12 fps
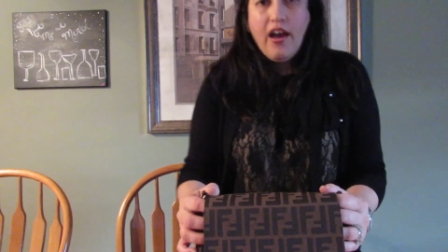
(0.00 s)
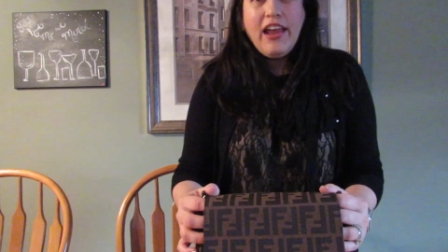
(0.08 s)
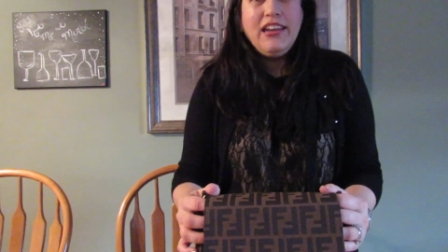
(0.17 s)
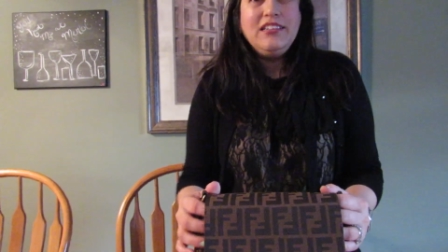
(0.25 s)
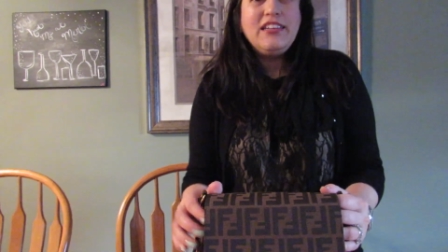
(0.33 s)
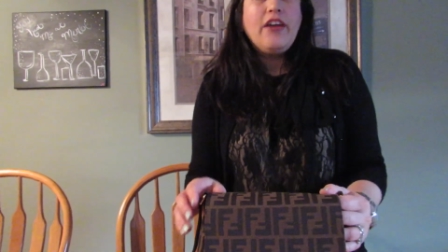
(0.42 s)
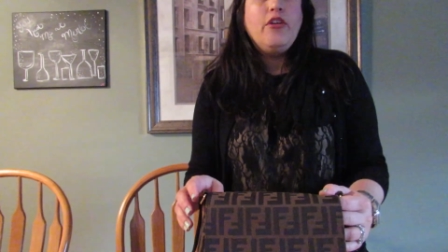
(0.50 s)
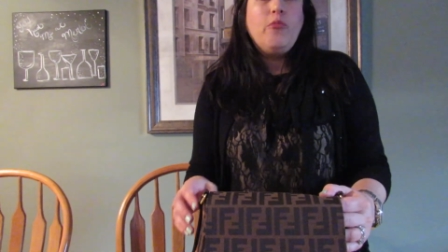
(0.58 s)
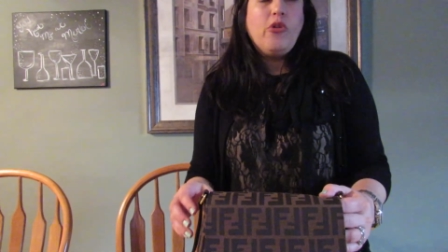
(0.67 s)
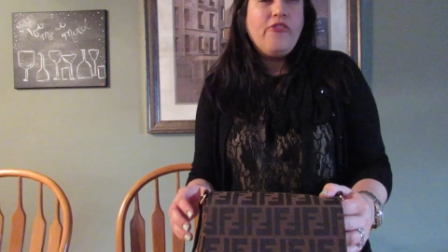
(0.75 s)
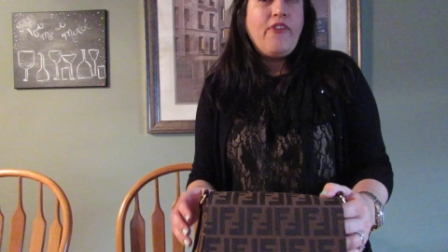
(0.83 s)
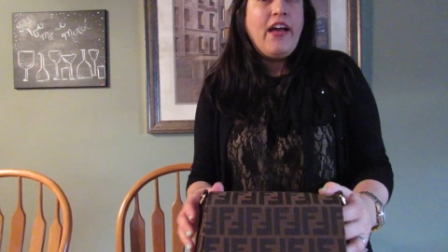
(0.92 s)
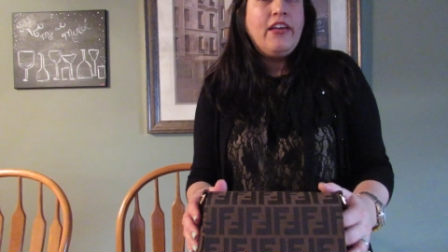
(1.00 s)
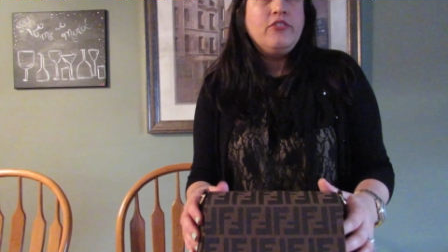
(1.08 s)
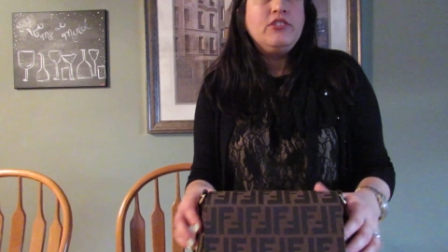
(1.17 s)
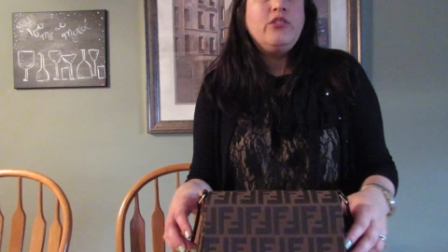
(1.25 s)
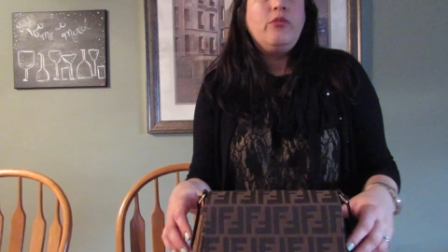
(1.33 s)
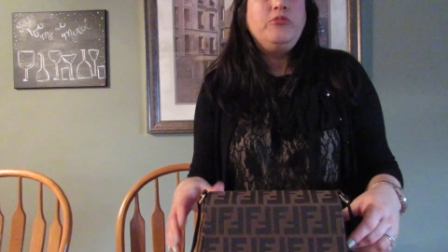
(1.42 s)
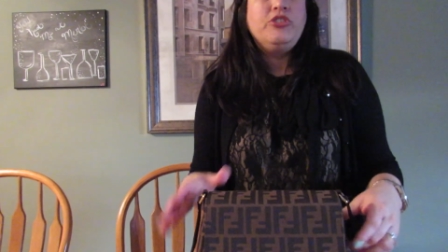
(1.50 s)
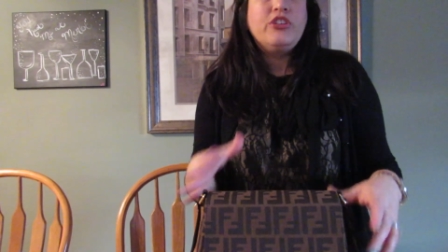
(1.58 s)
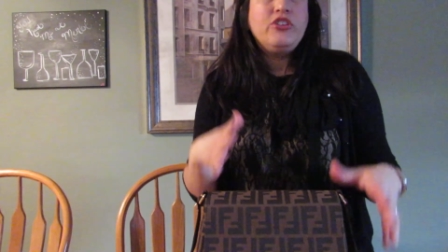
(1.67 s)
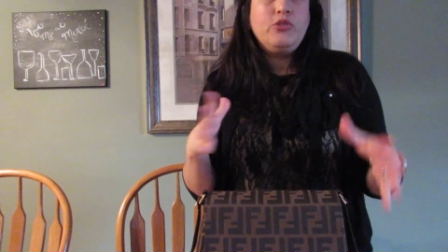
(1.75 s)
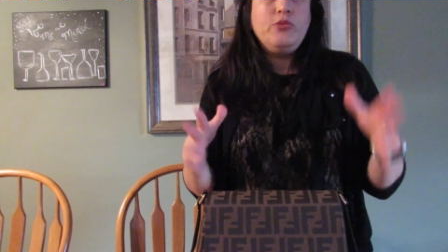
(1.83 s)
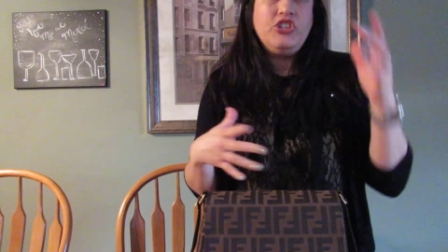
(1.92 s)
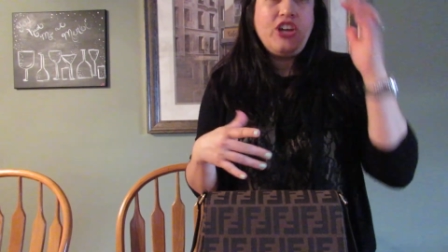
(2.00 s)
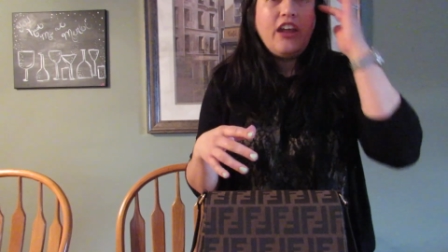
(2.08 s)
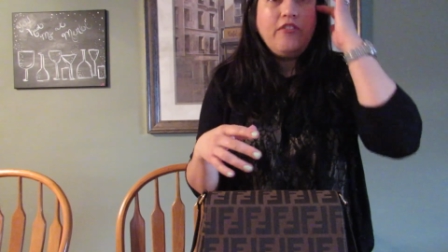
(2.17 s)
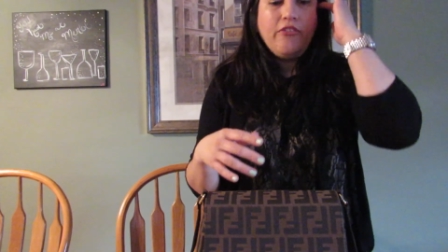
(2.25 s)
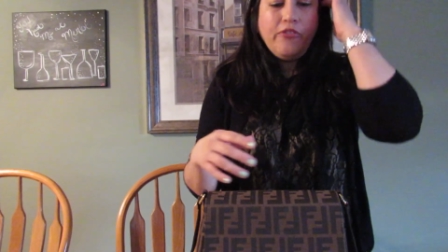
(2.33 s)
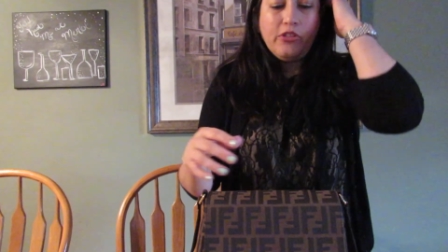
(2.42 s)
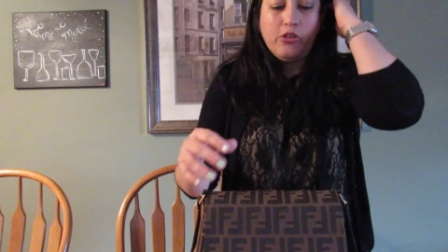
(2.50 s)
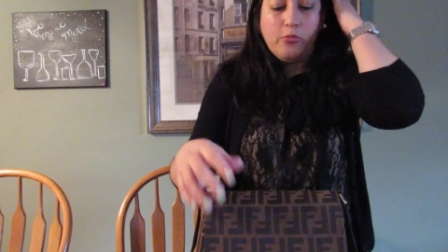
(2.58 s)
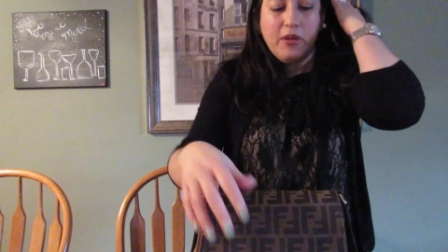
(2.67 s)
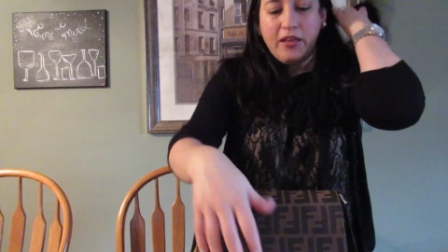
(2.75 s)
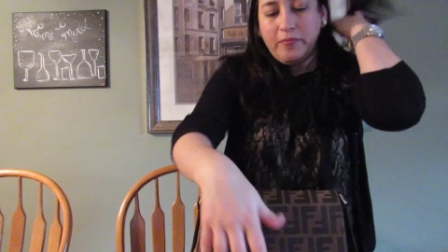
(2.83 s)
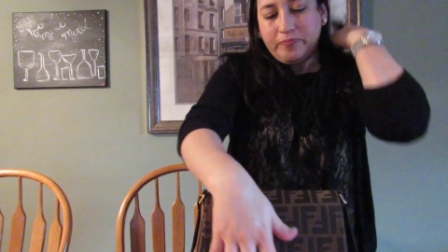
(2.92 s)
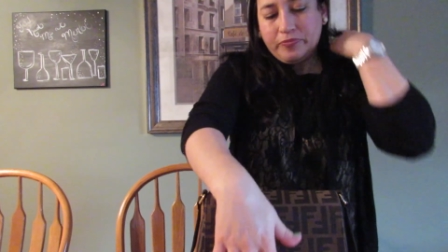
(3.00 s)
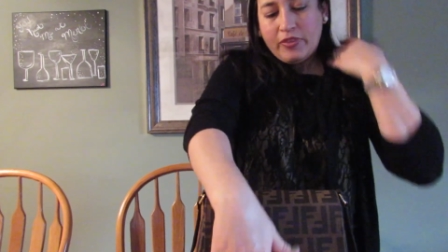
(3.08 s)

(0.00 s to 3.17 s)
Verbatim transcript: I need to carry more files, so I'm just going to switch out of it for a little bit.